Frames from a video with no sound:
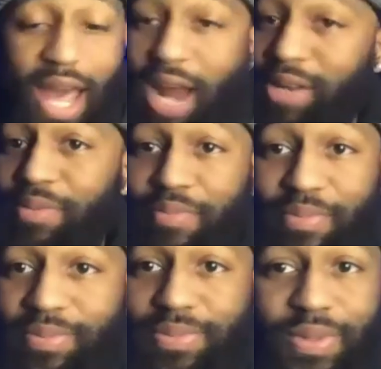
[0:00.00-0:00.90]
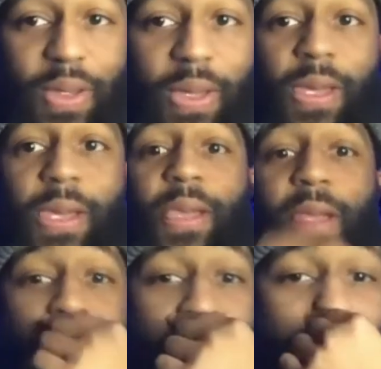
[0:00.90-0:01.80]
dude got the ugliest drop kick
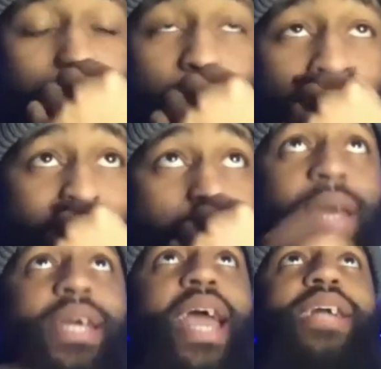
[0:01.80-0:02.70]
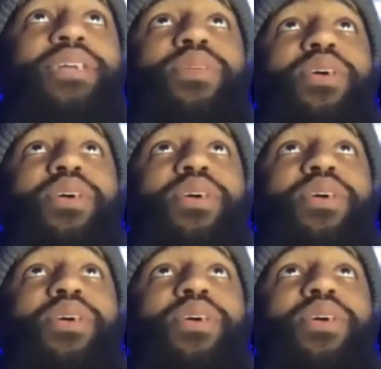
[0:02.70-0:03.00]
ever. He had. I'll be